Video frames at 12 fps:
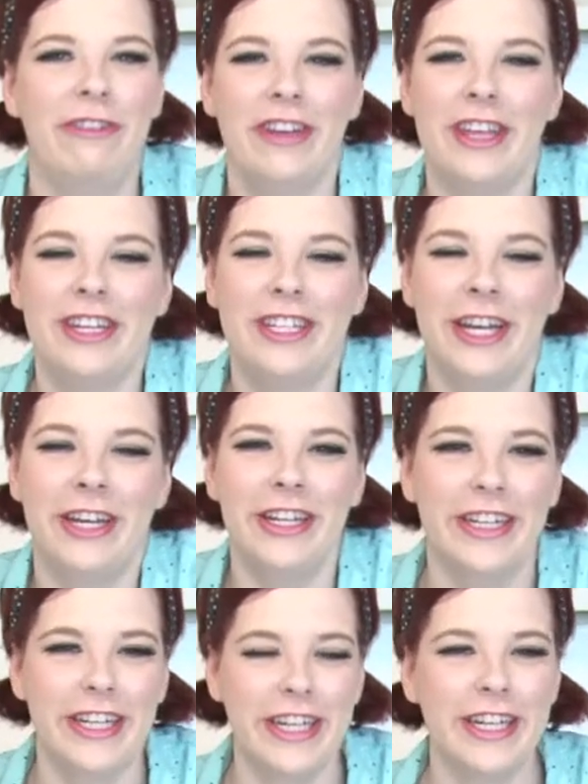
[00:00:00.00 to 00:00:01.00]
For this
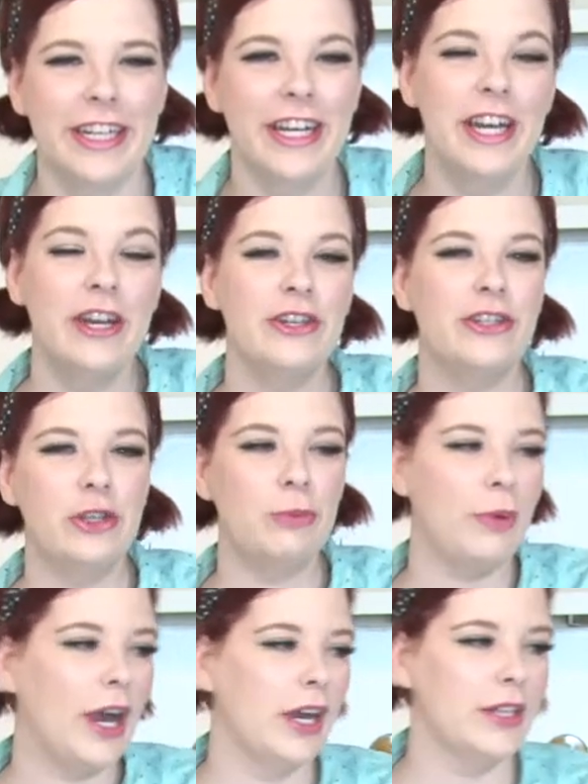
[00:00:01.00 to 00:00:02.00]
you'll need two
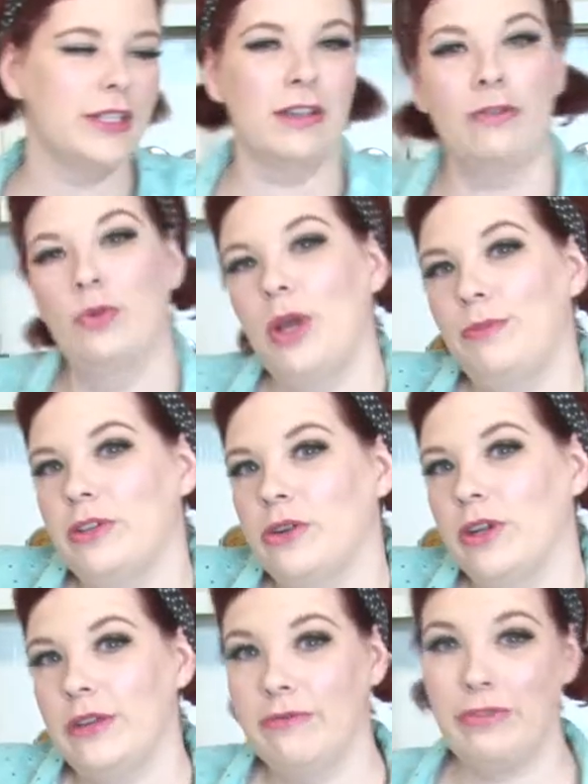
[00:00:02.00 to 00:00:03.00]
parts of whipped
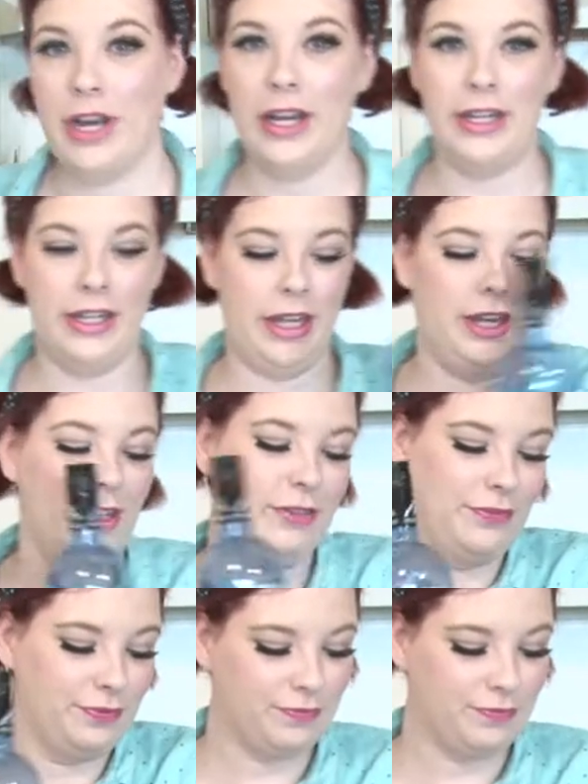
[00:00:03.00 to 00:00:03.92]
cream vodka,